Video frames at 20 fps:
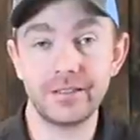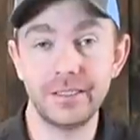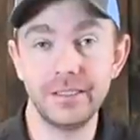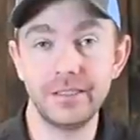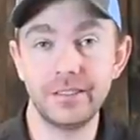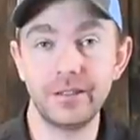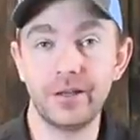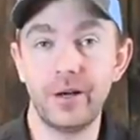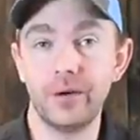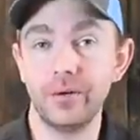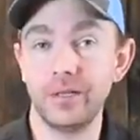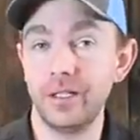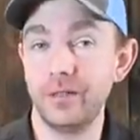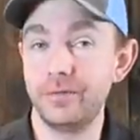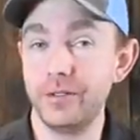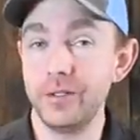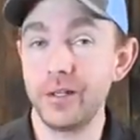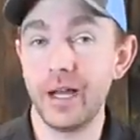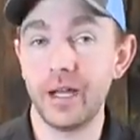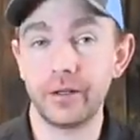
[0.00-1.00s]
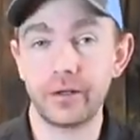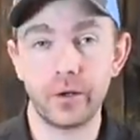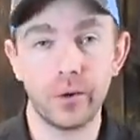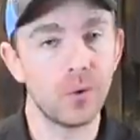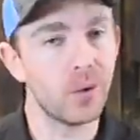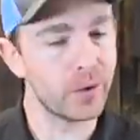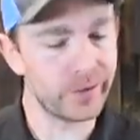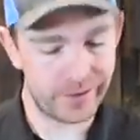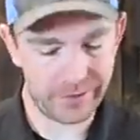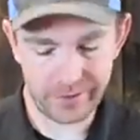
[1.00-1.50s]
sea salt. If you got
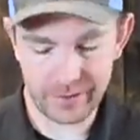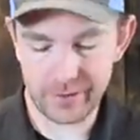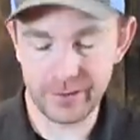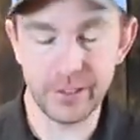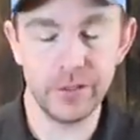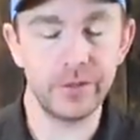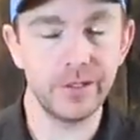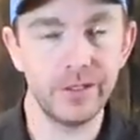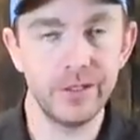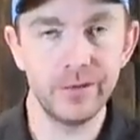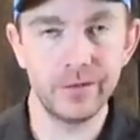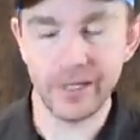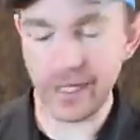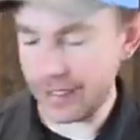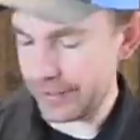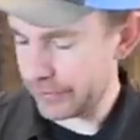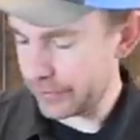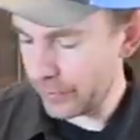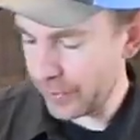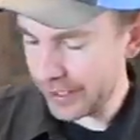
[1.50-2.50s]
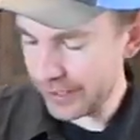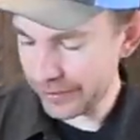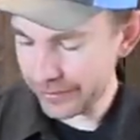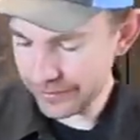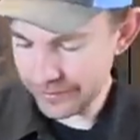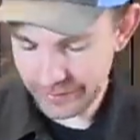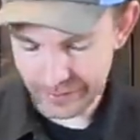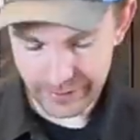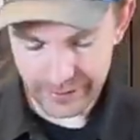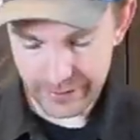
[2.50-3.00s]
coarse, you can use that as well.
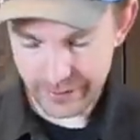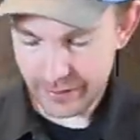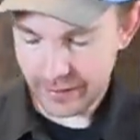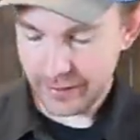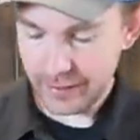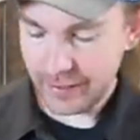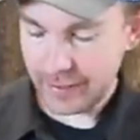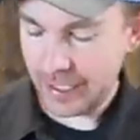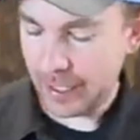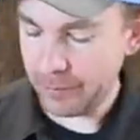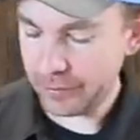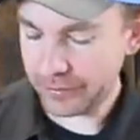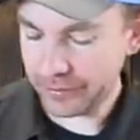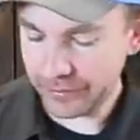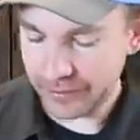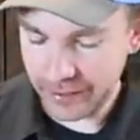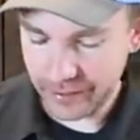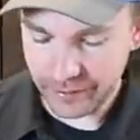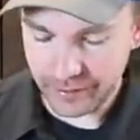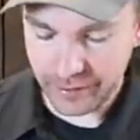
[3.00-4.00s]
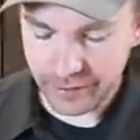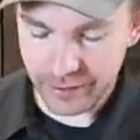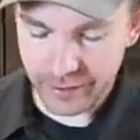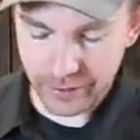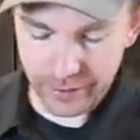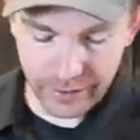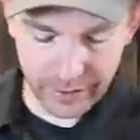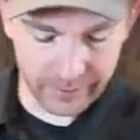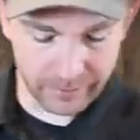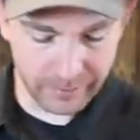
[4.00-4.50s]
I'm just gonna get a
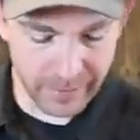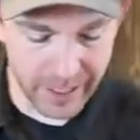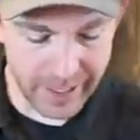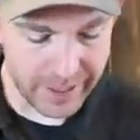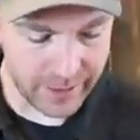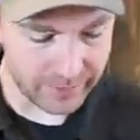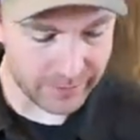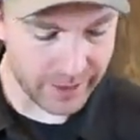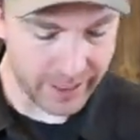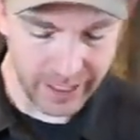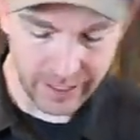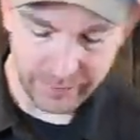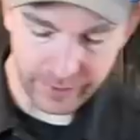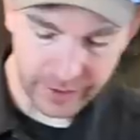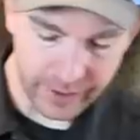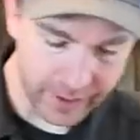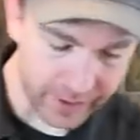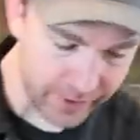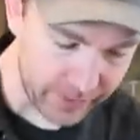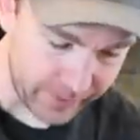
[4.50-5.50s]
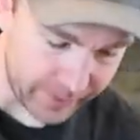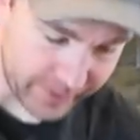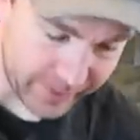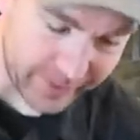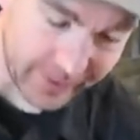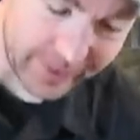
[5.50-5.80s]
good medium to heavy coat because